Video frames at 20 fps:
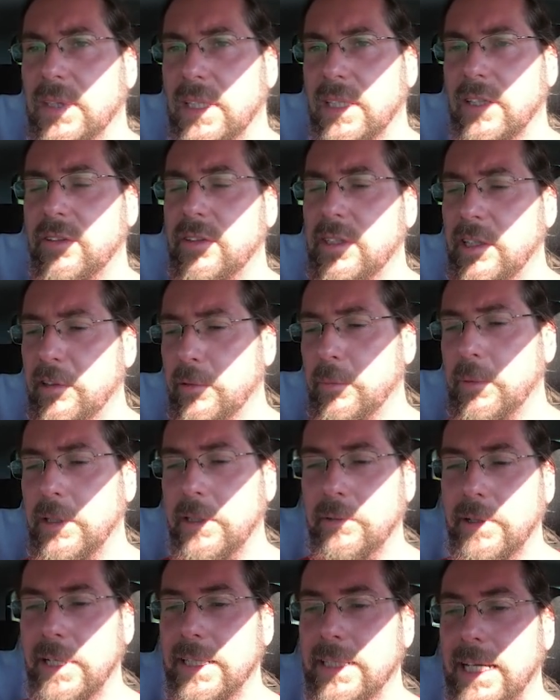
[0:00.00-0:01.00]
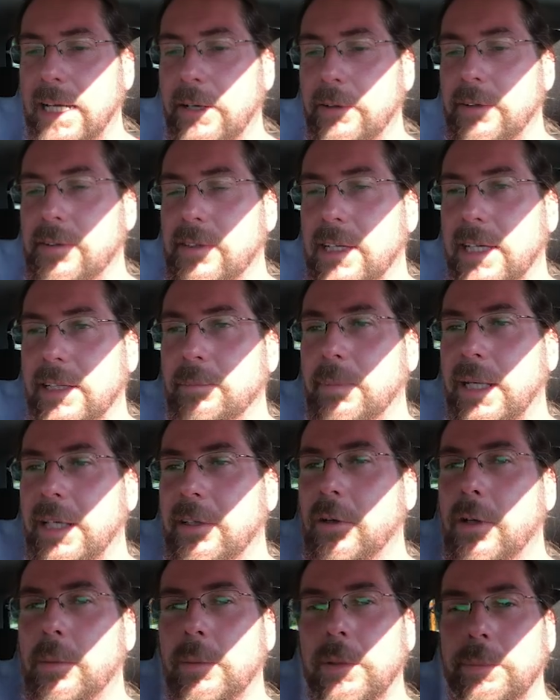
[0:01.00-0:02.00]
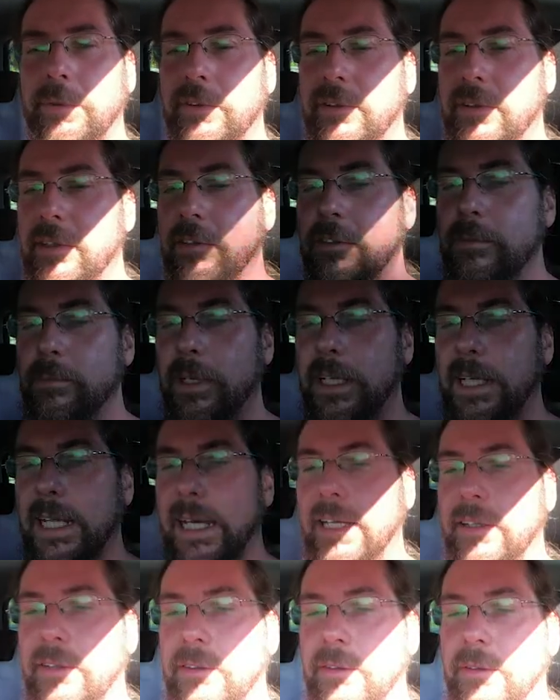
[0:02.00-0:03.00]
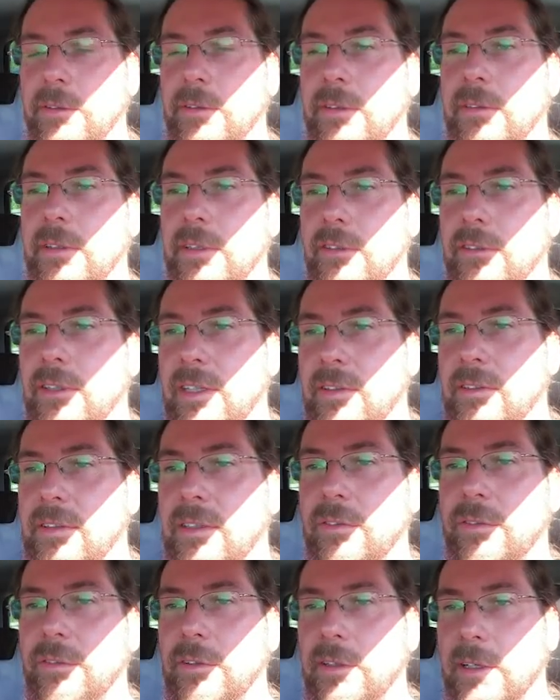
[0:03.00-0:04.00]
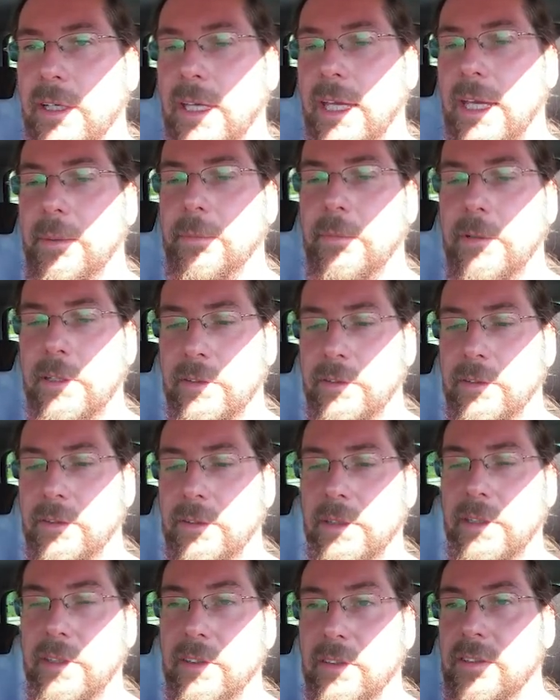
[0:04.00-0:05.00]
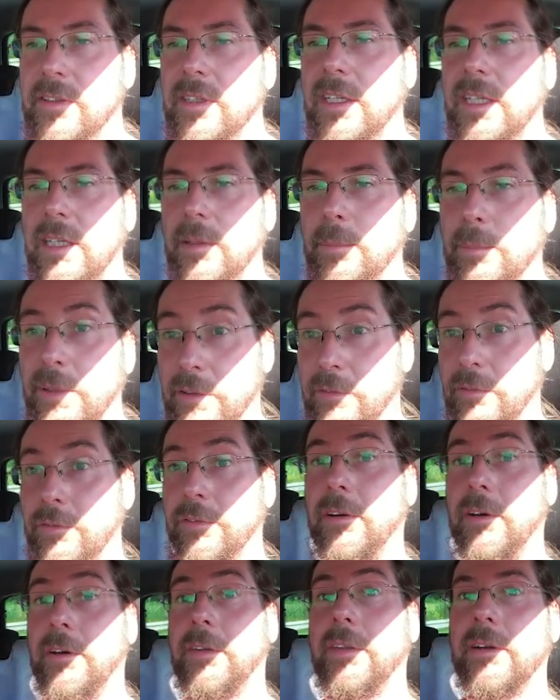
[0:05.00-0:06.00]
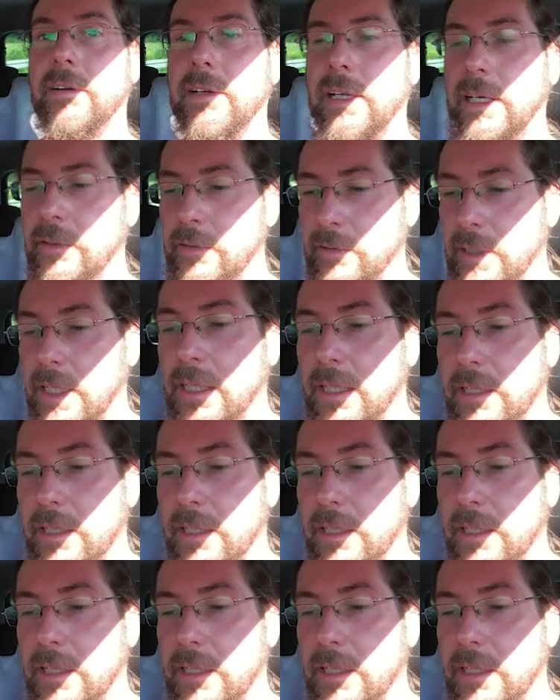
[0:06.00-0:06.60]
The steering wheel right now is not my normal position, but I had to adjust it for the camera so you can see a bit farther out.